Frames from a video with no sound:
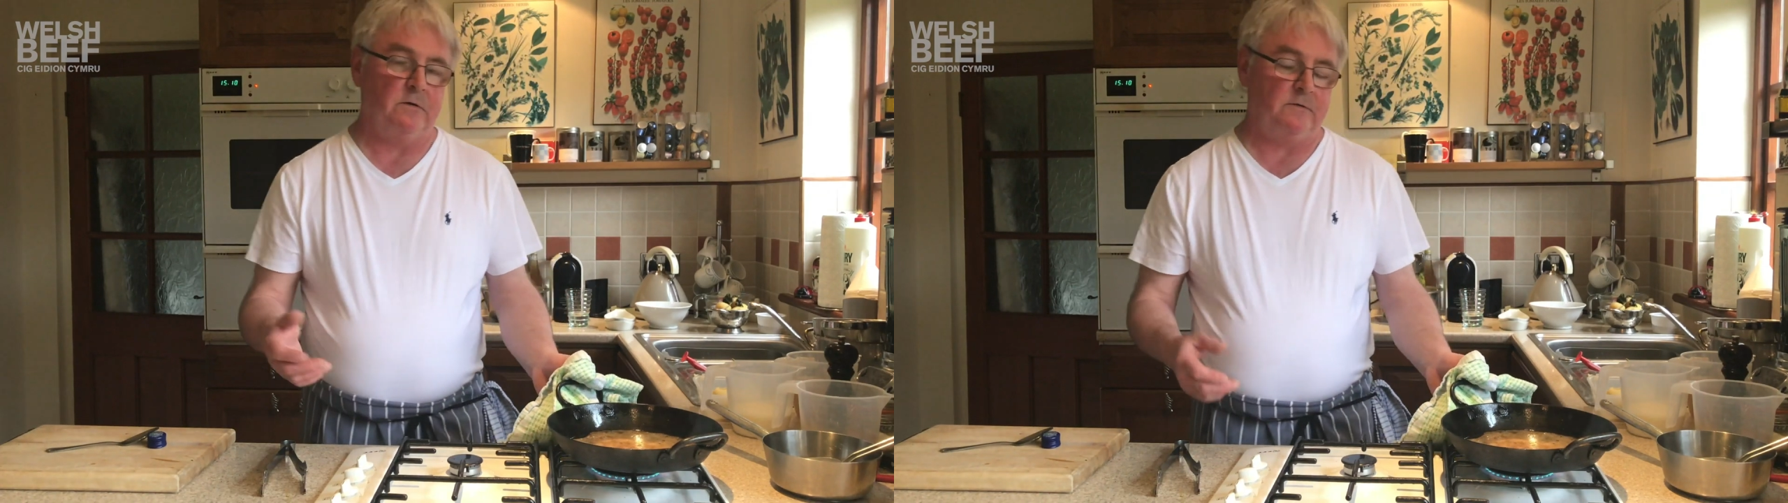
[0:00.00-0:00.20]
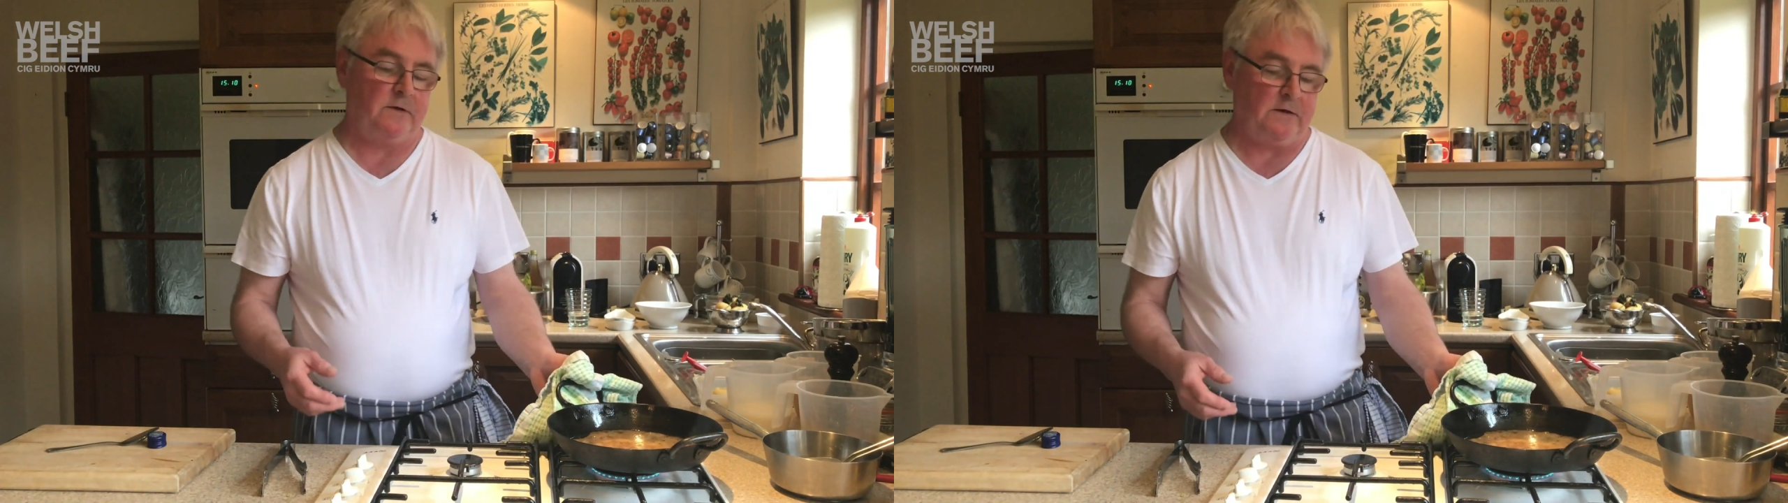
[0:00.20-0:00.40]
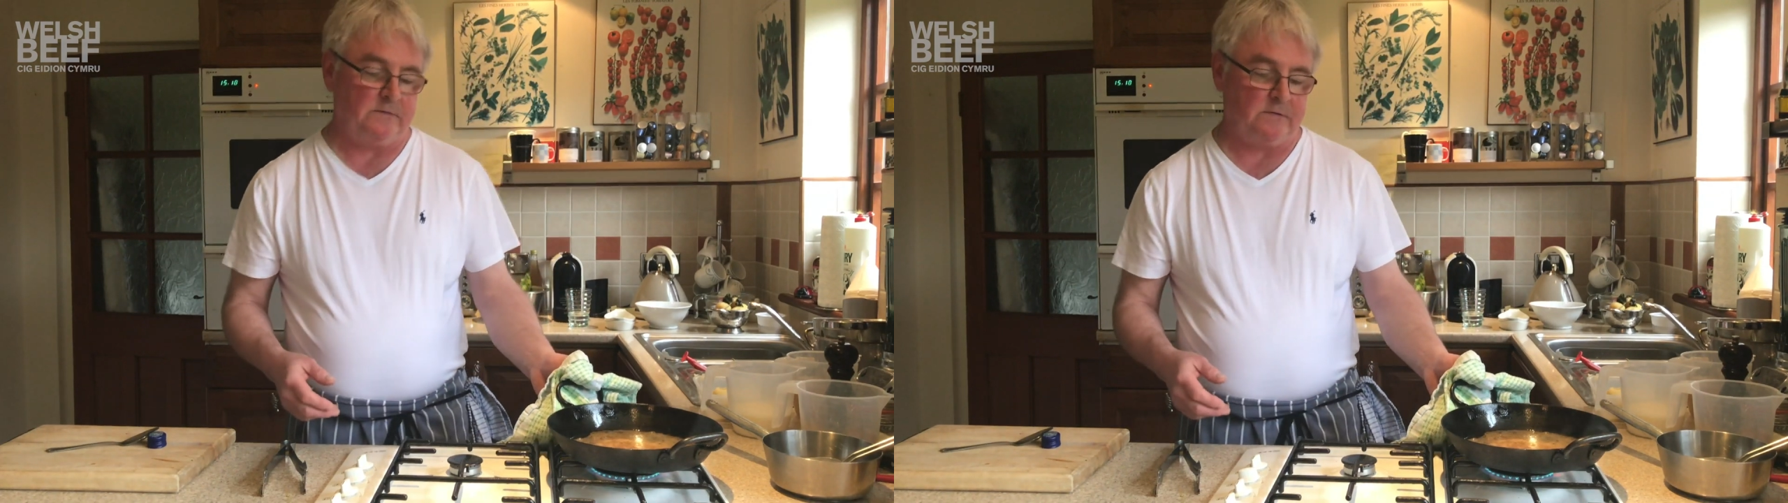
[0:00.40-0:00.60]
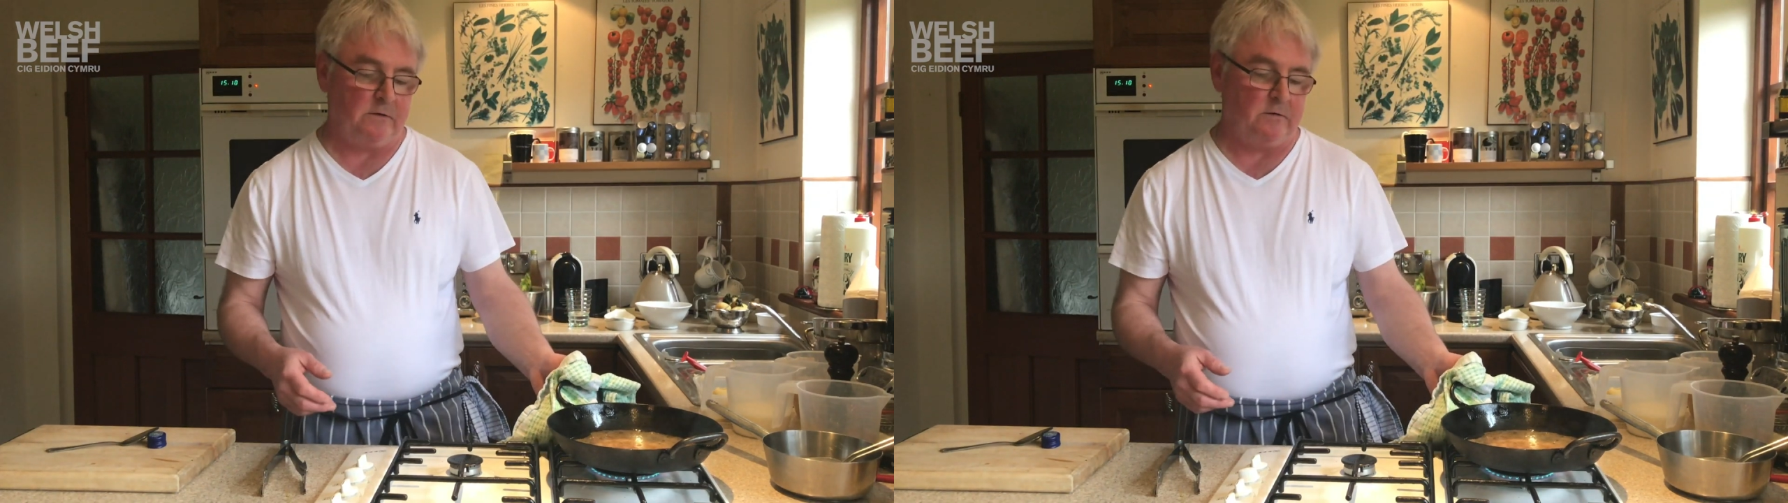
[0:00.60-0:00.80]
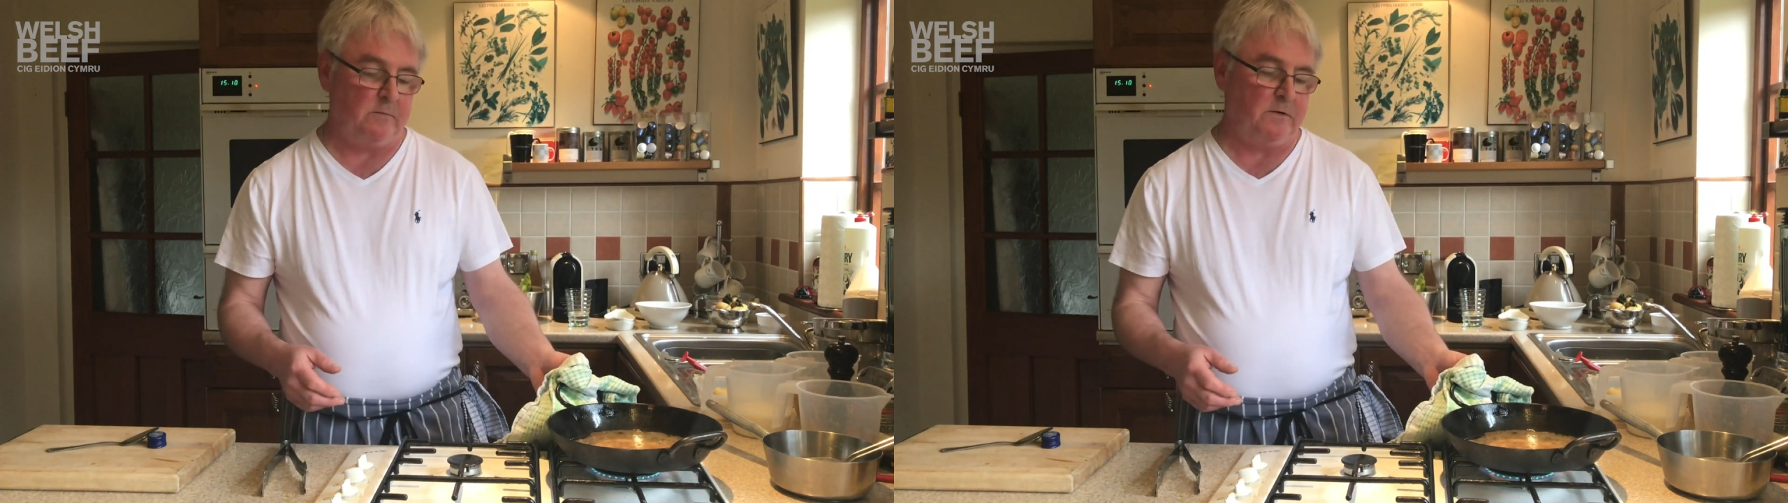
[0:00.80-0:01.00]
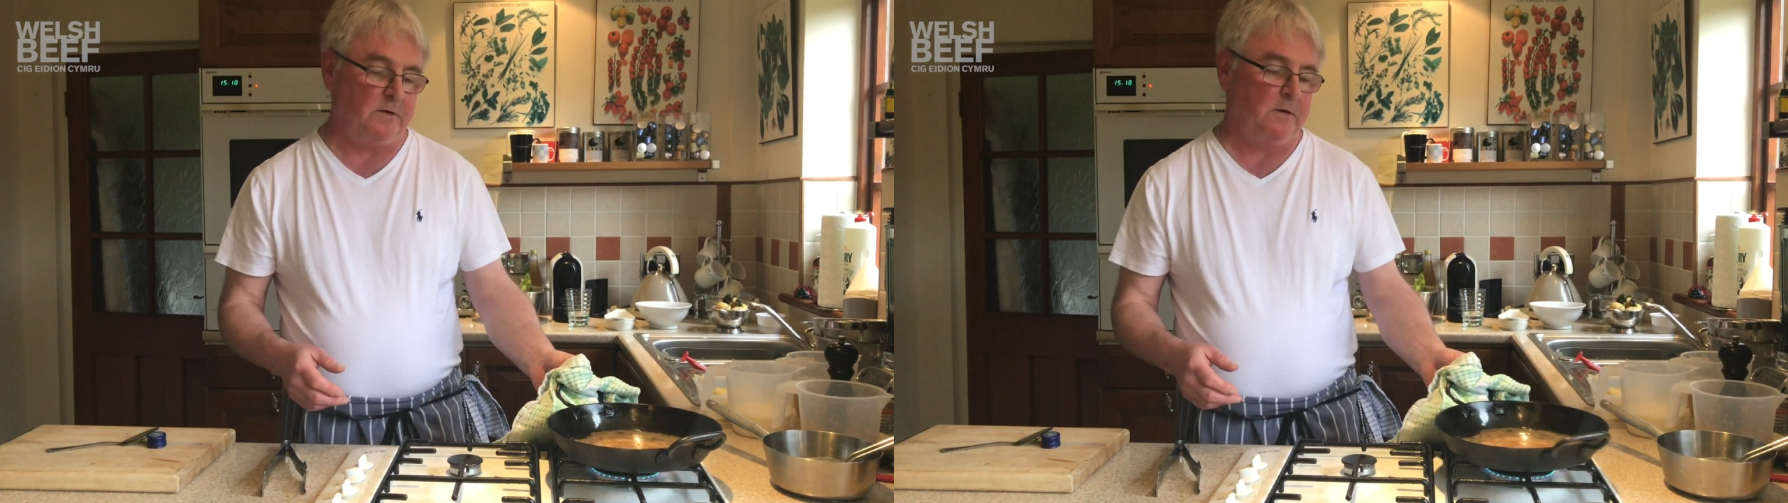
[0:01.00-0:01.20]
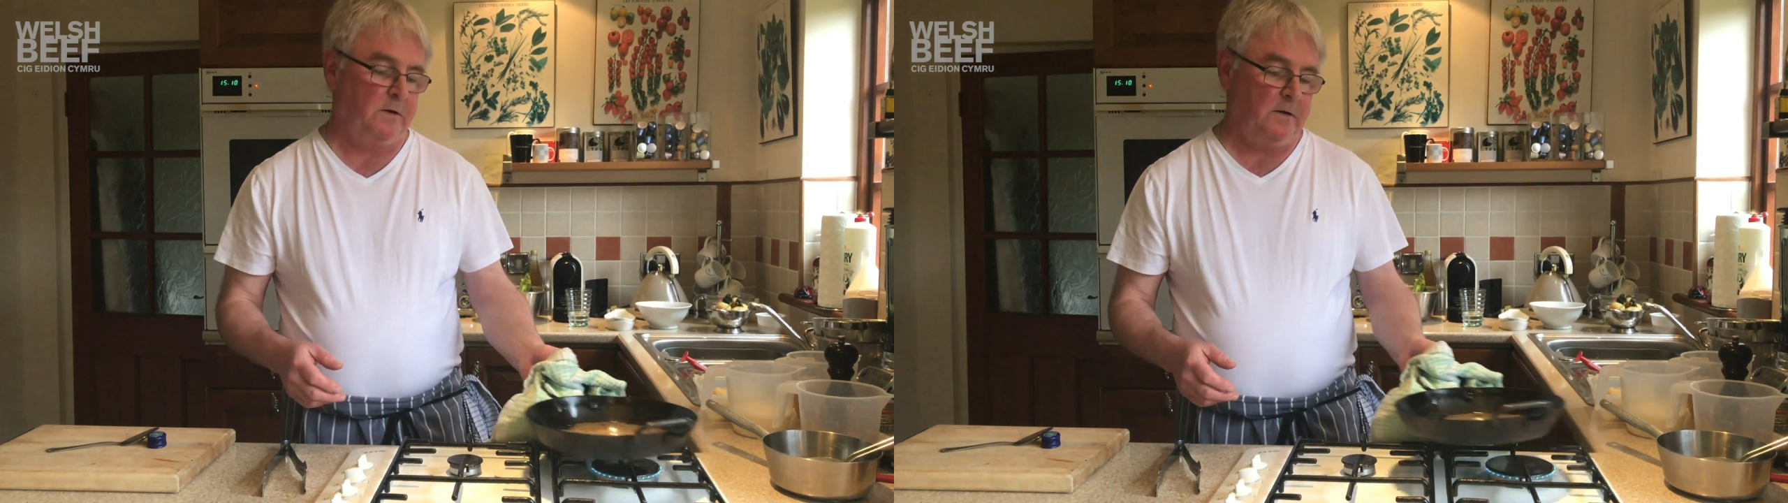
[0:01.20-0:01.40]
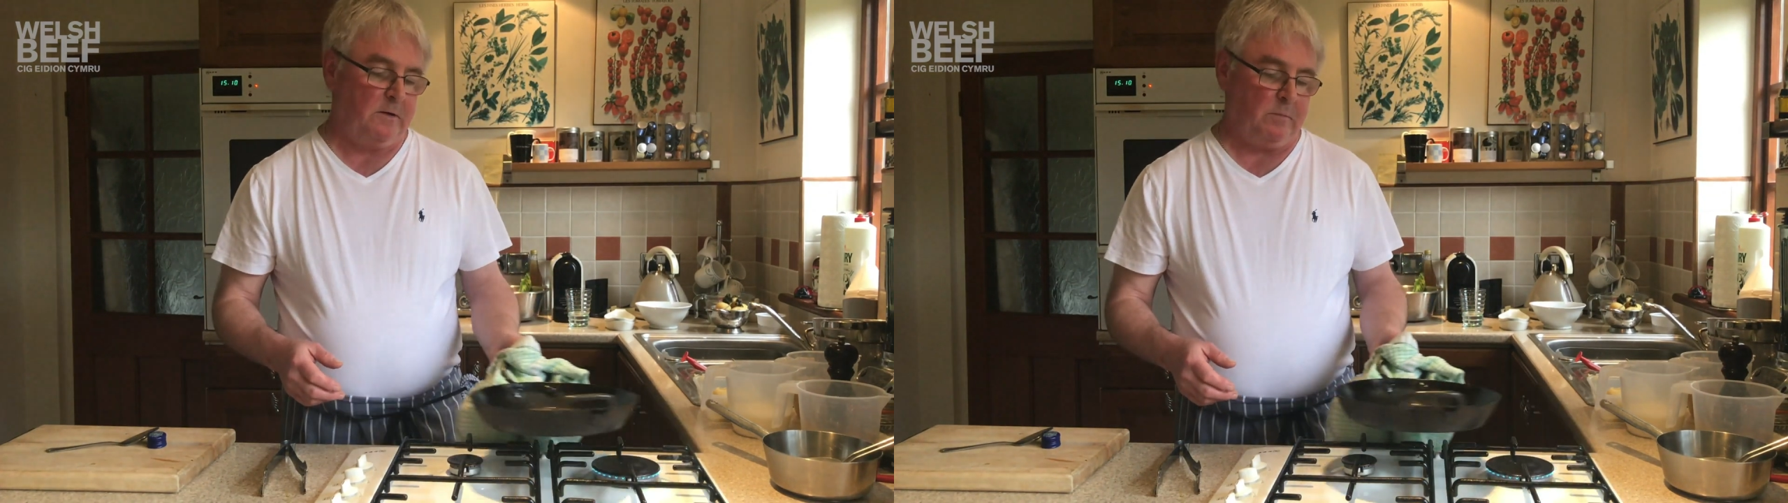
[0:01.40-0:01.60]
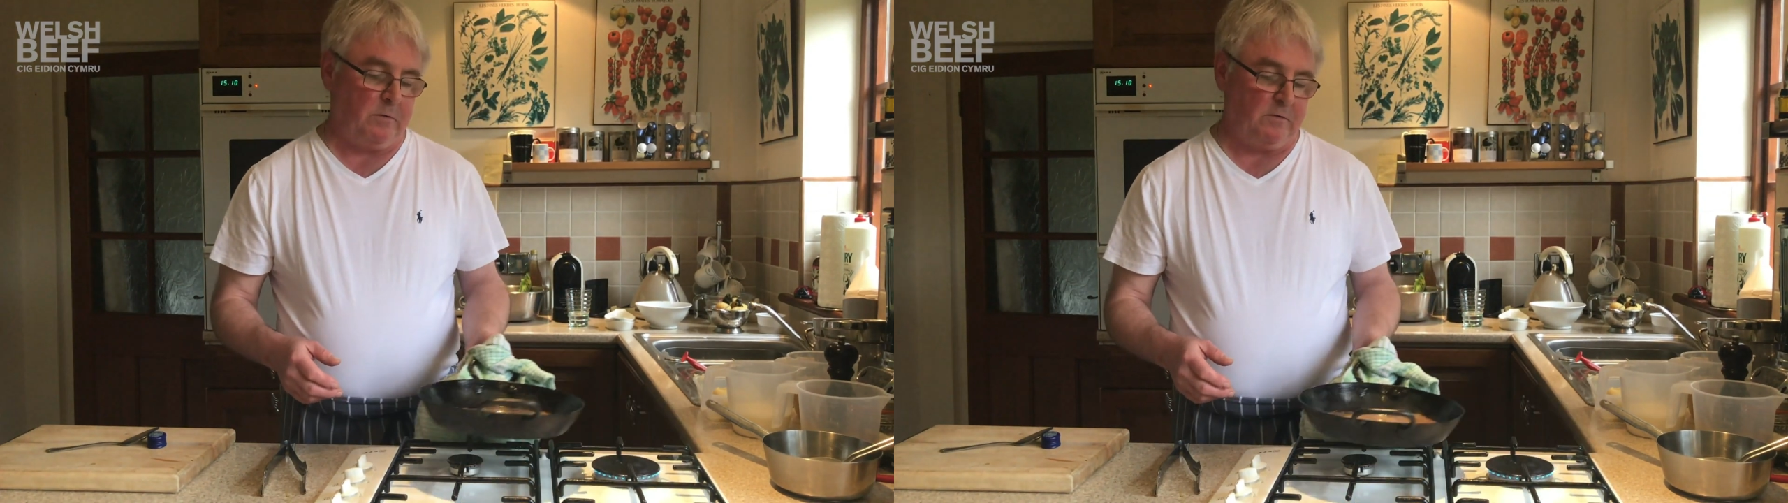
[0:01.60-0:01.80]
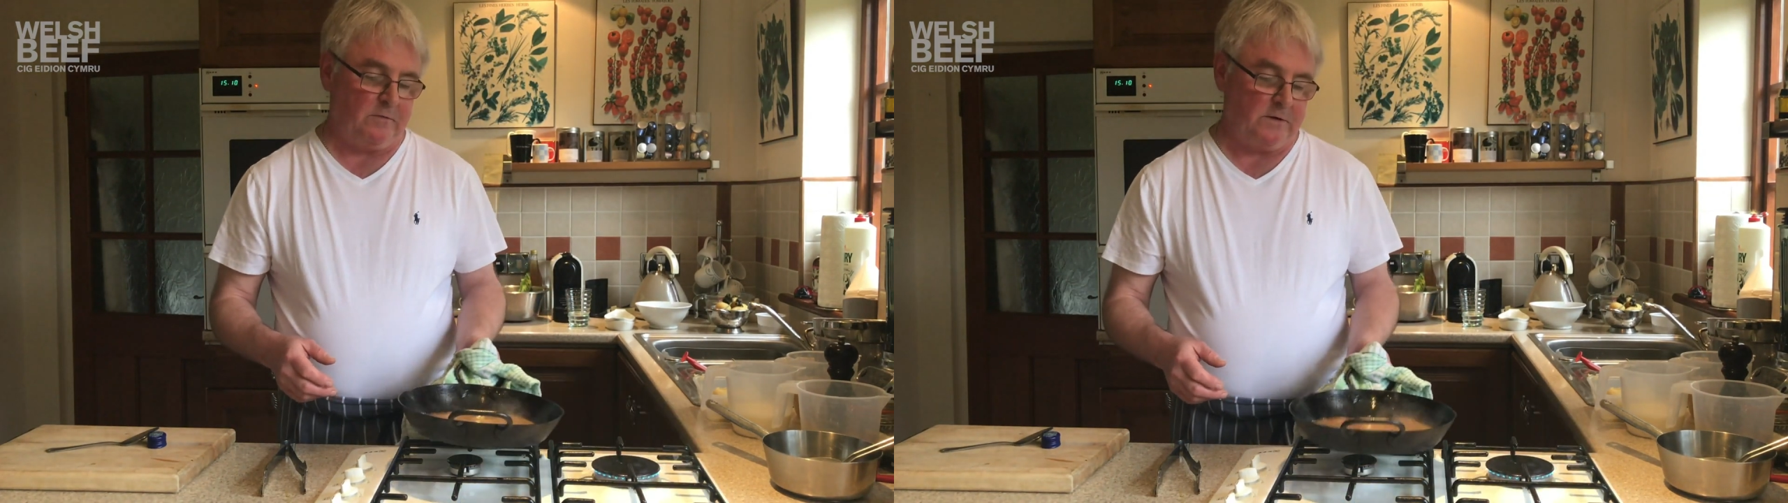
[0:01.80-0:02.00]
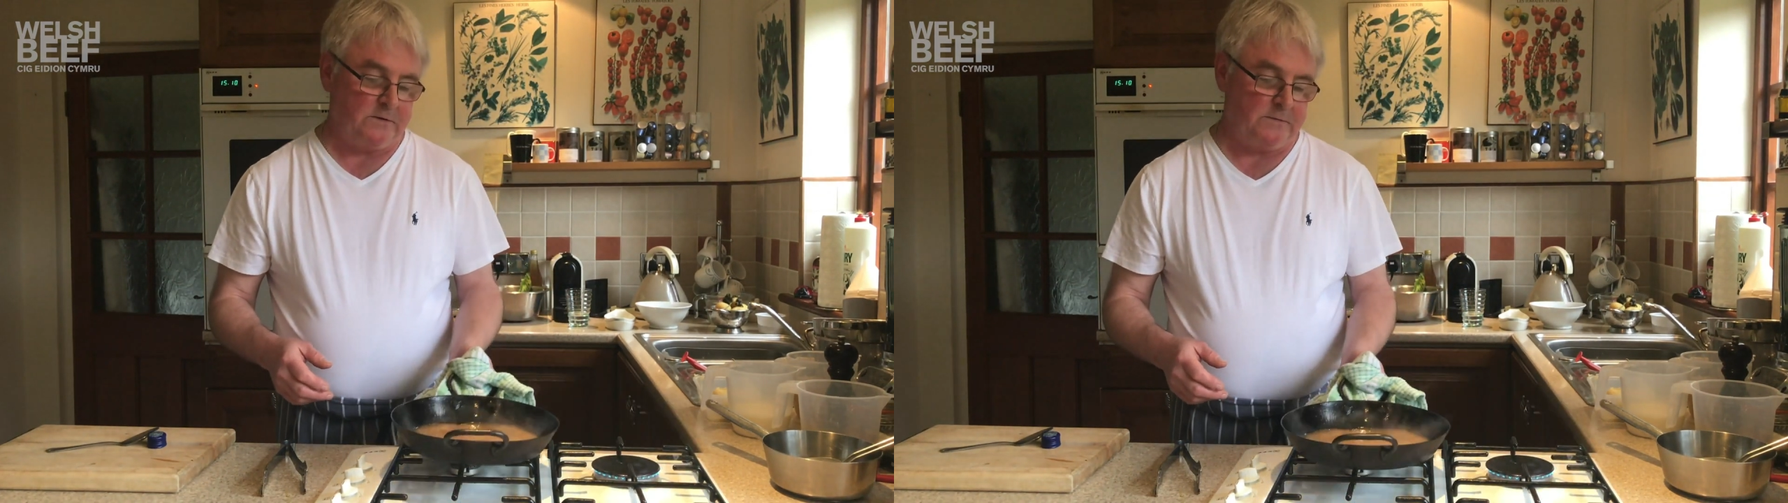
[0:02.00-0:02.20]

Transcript: your steak is still going to be perfect.